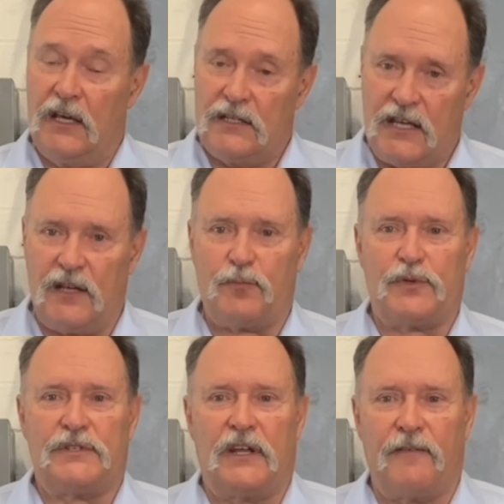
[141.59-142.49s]

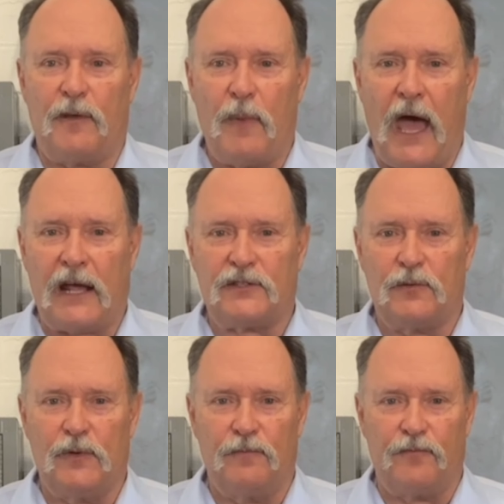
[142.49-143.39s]
10% of the
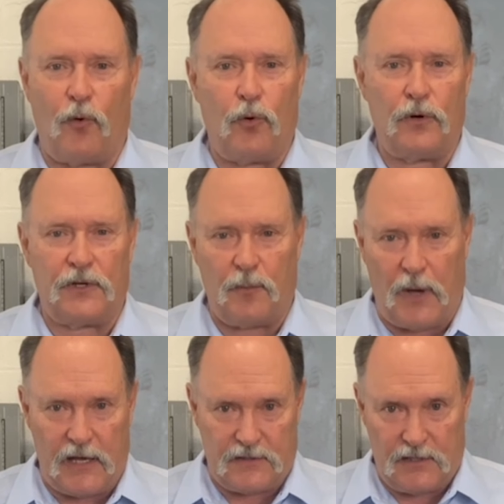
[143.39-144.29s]
maximum forward
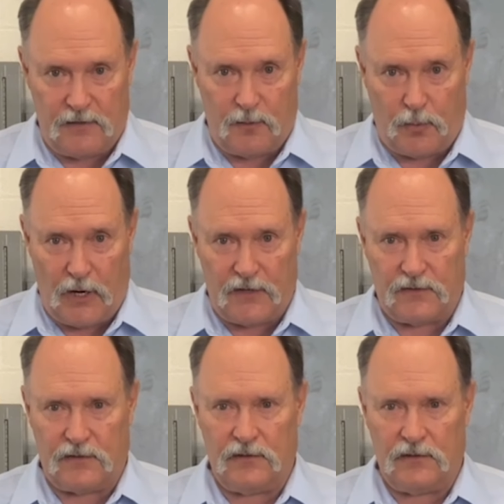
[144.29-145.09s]
capacity of the press.